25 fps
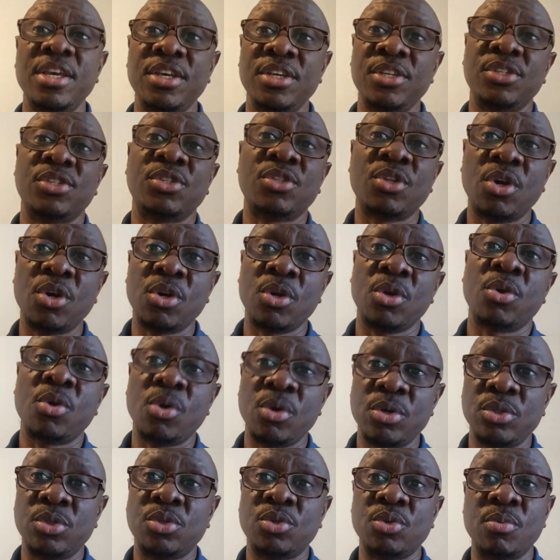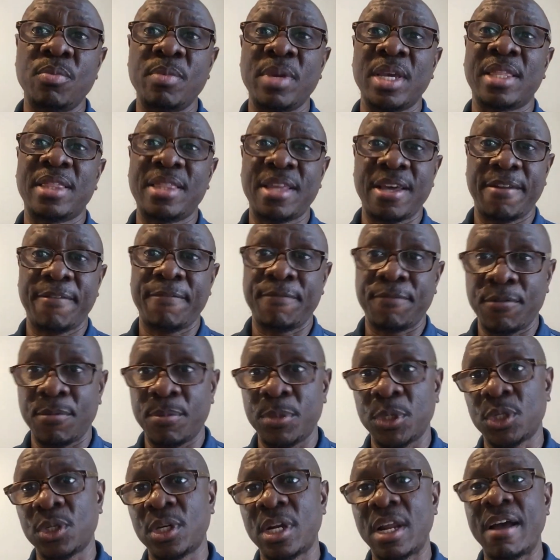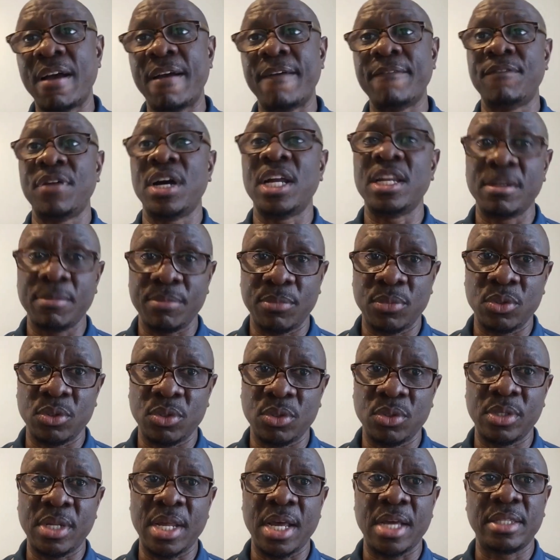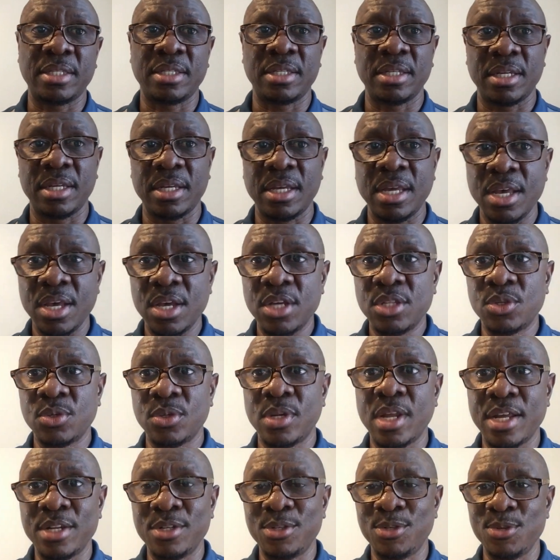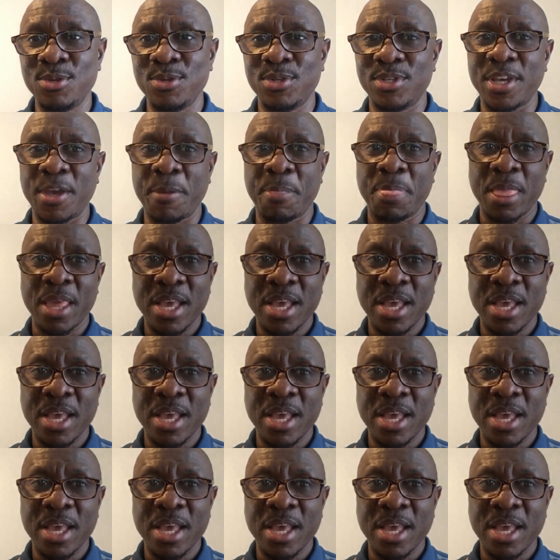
is not going to make that information available to that uh, to that user.